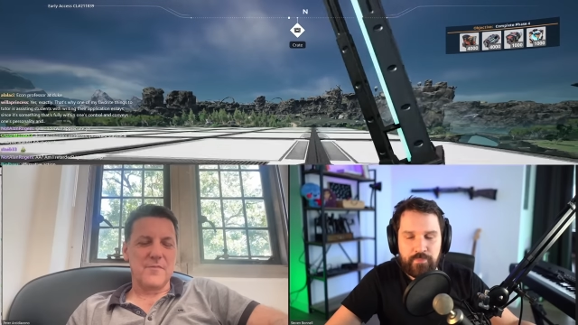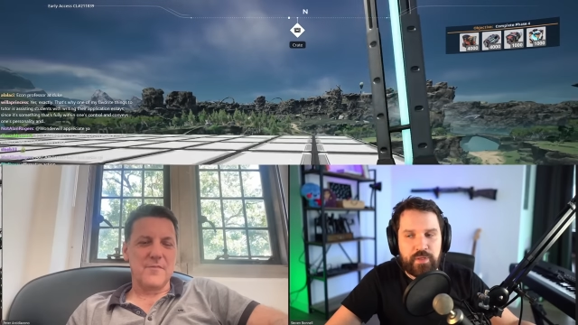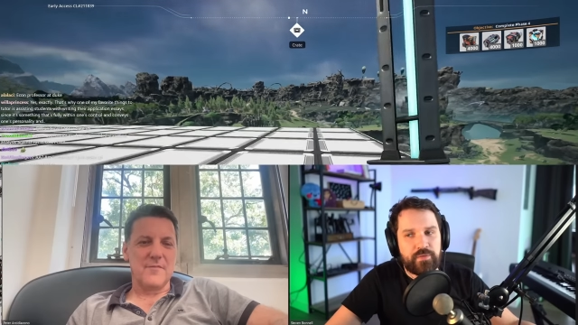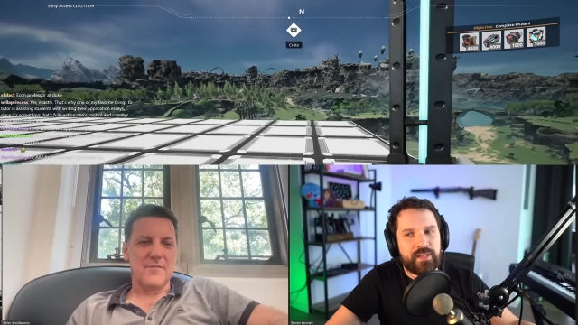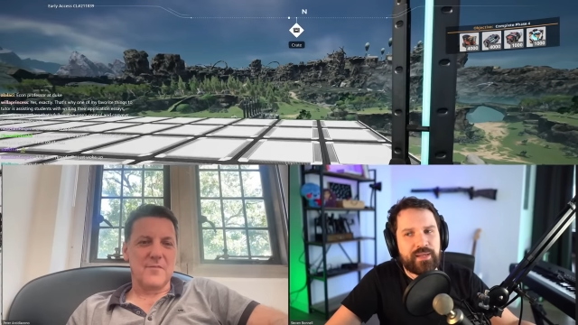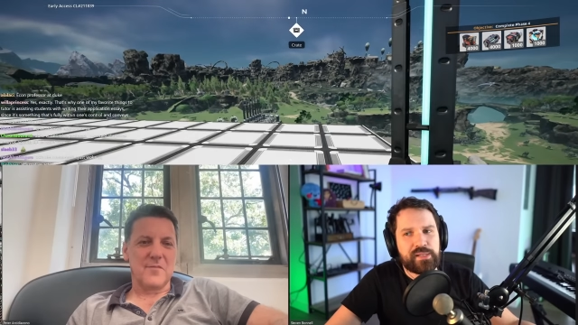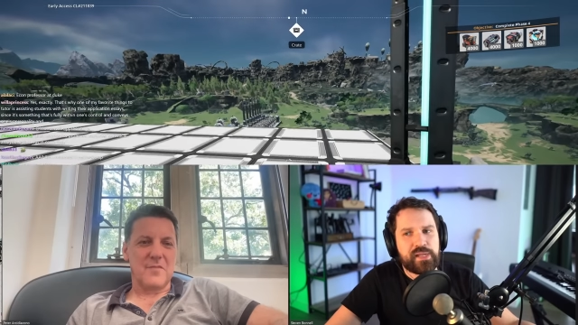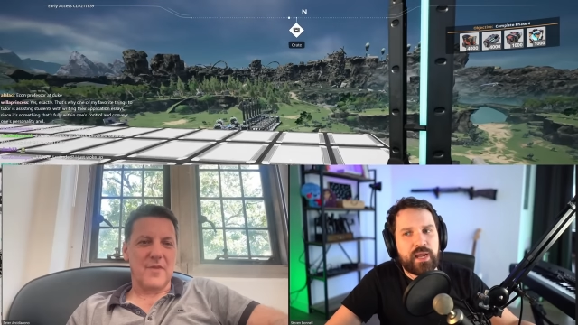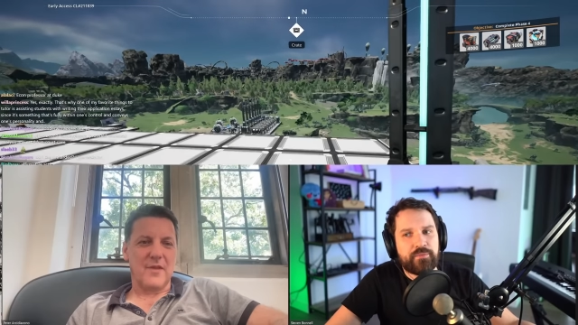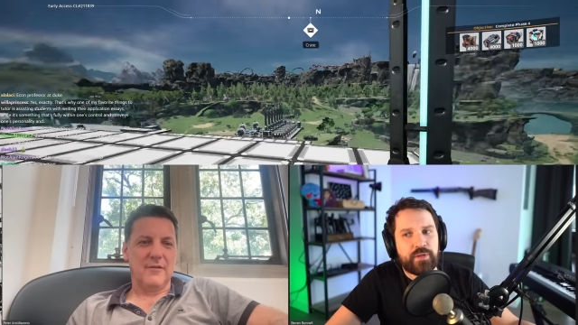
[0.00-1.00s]
Speaker 1: Do you feel like it's
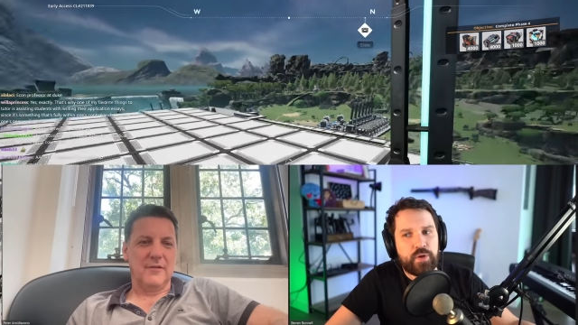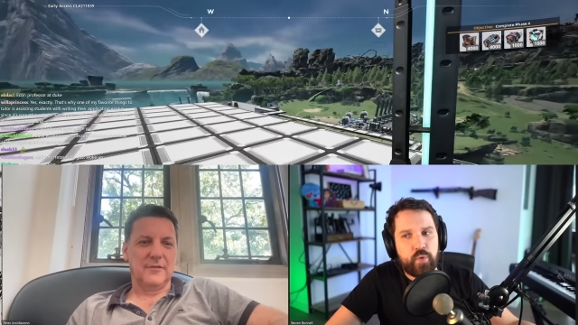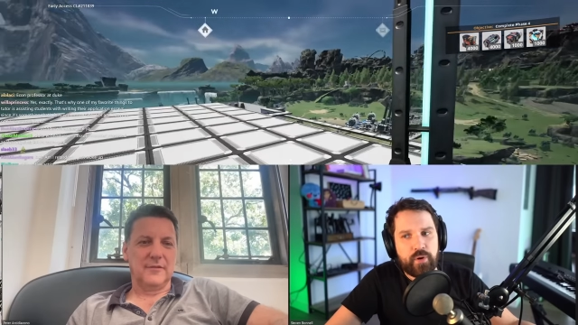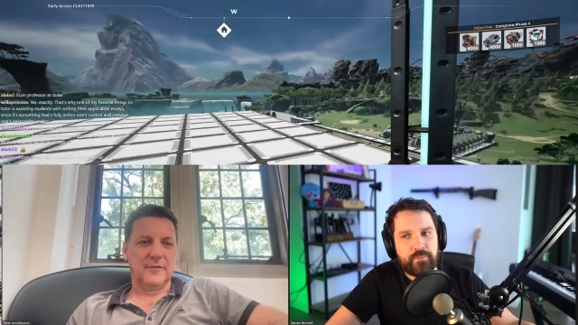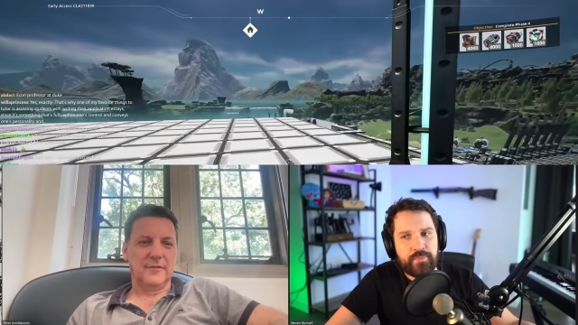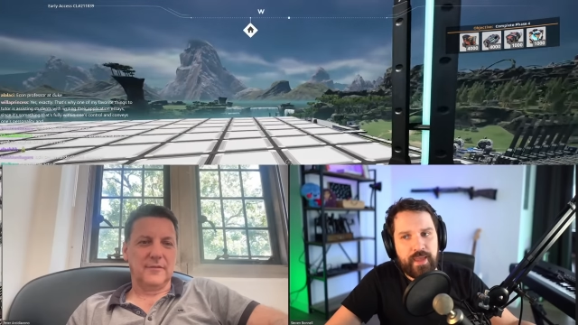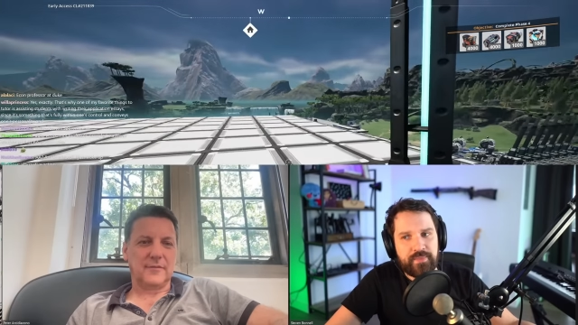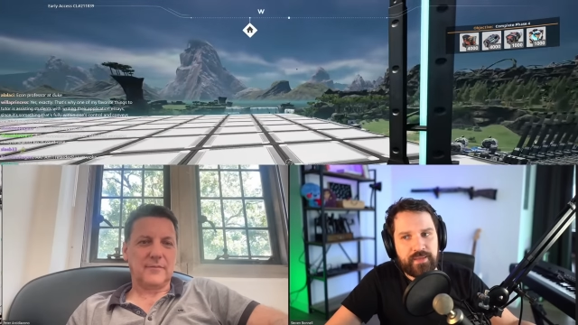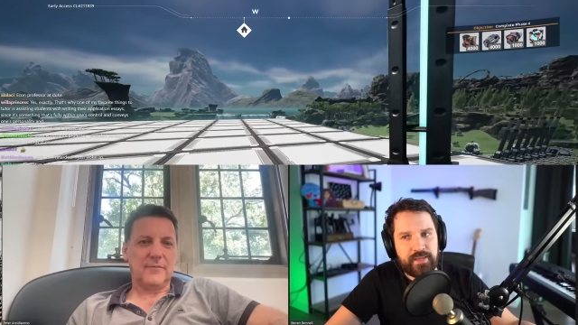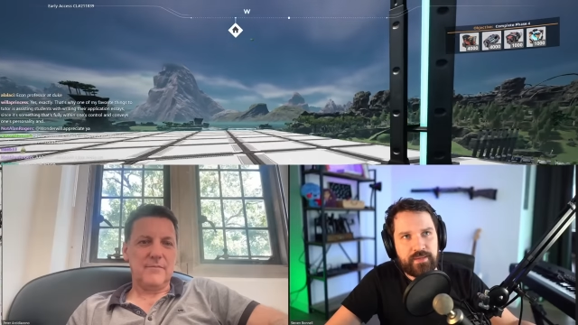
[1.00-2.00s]
kind of the norm that
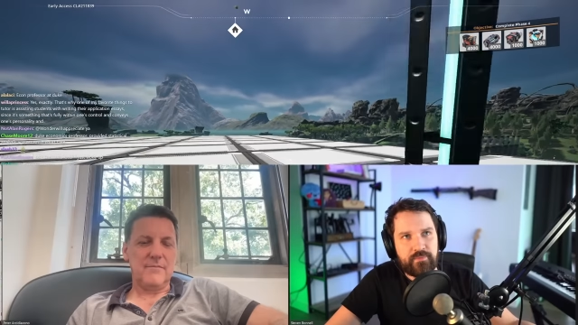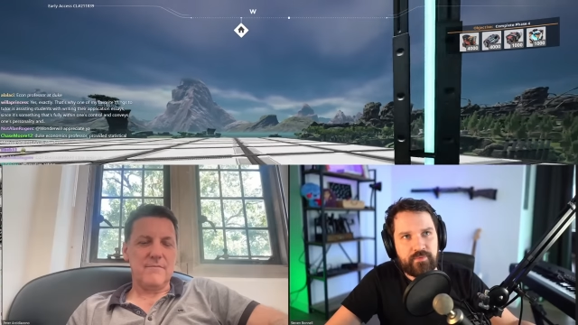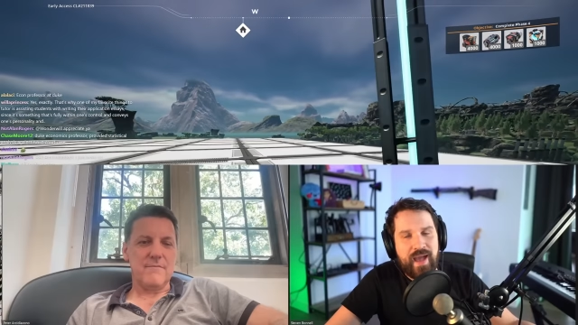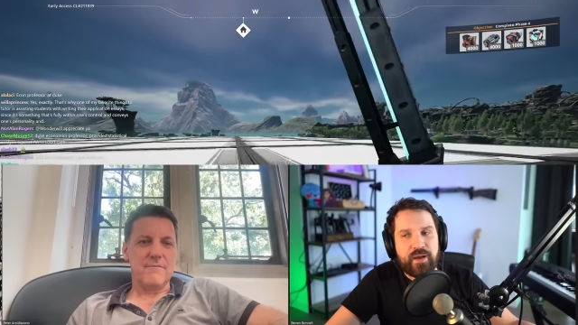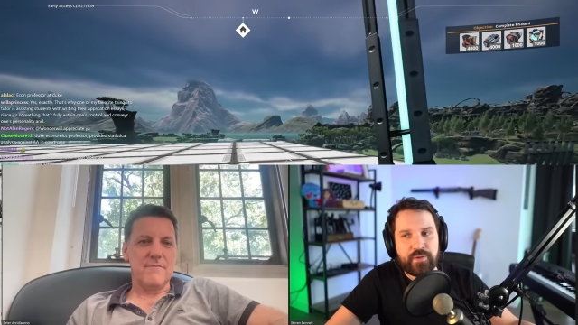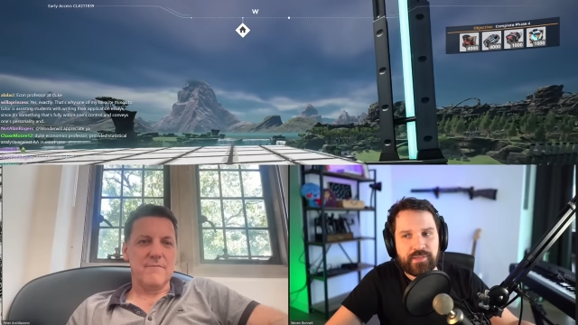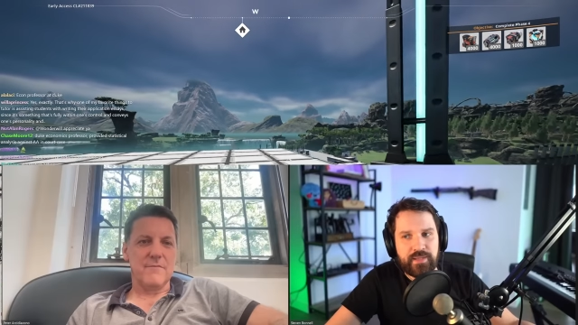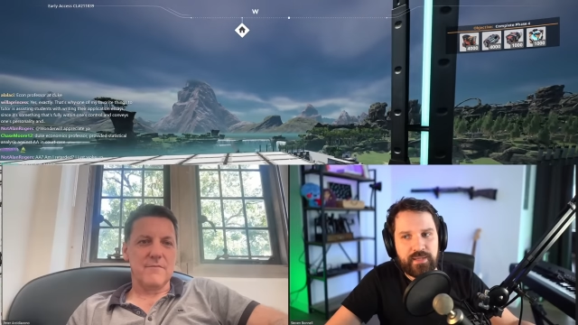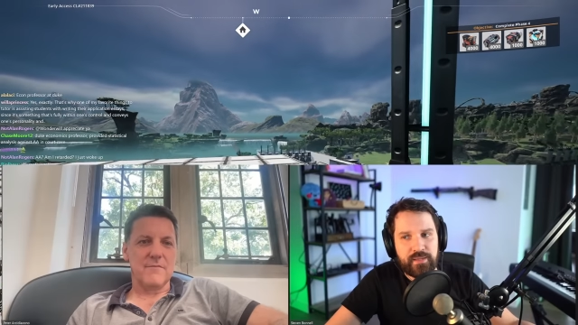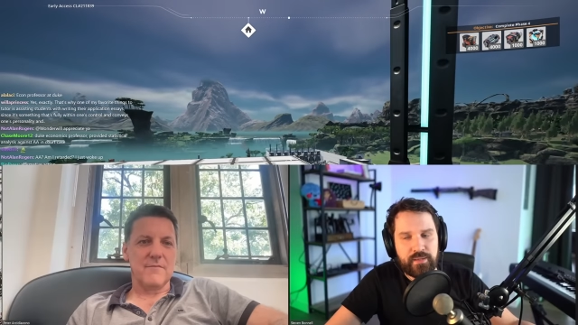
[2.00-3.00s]
the
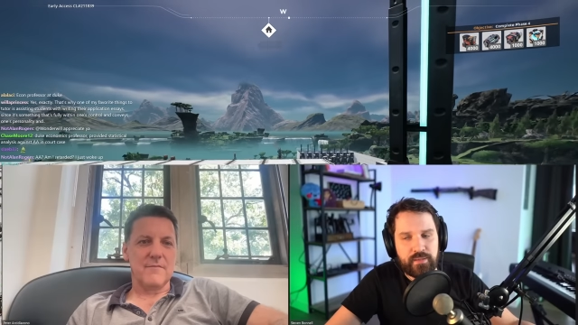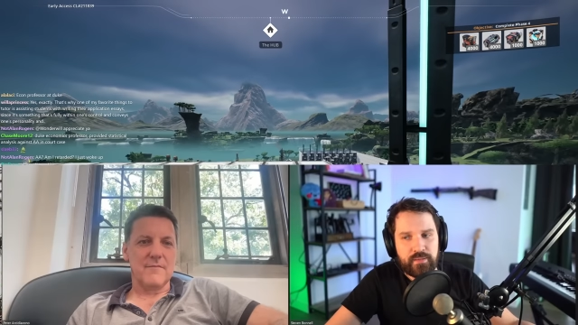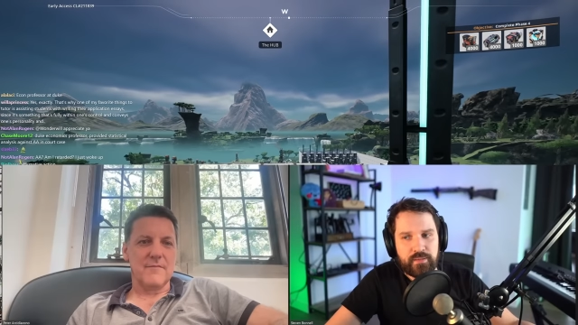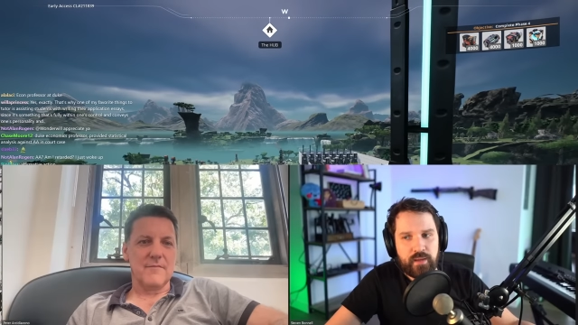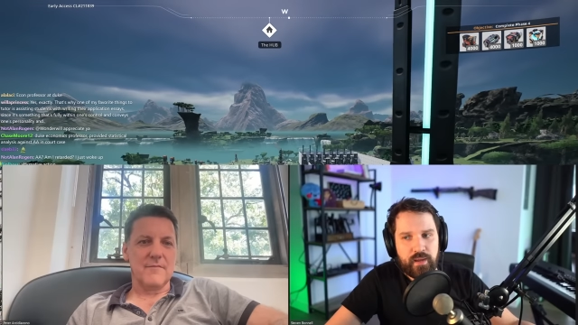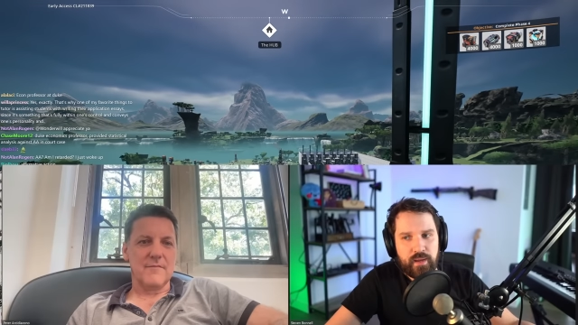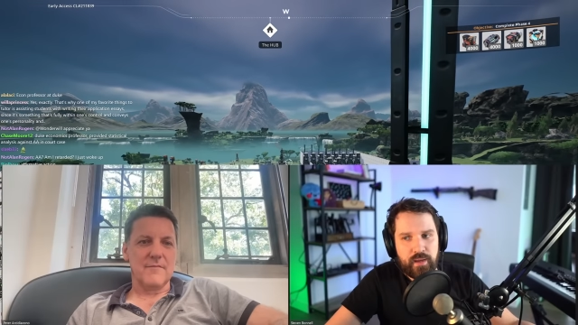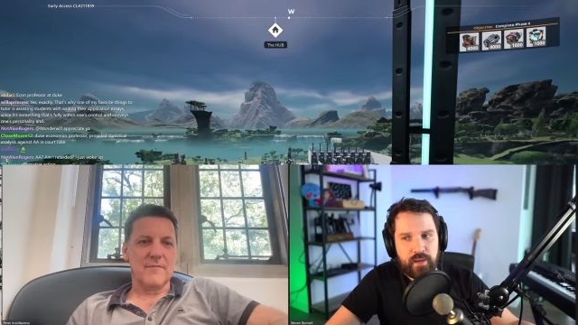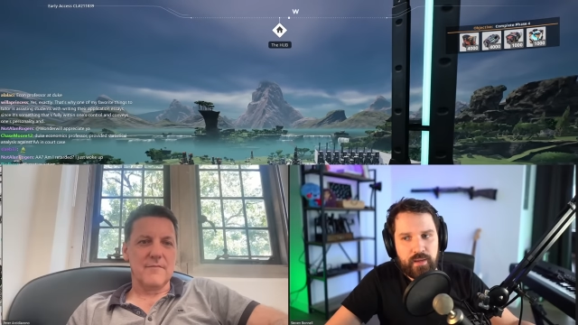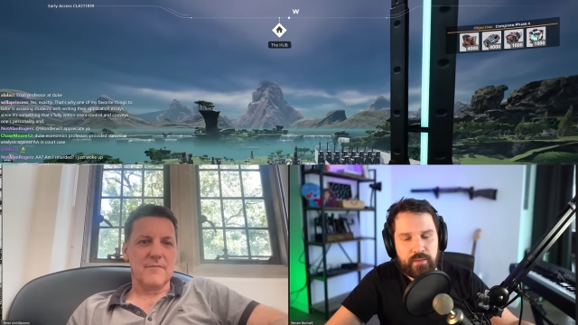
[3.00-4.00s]
faculty
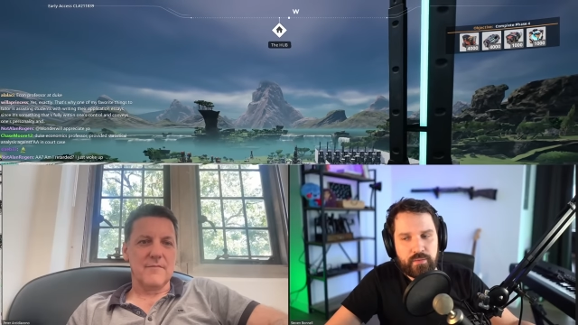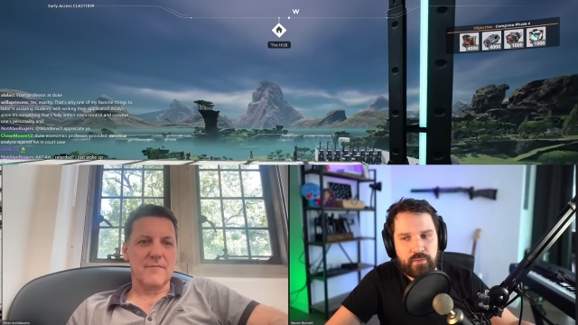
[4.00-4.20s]
Uh,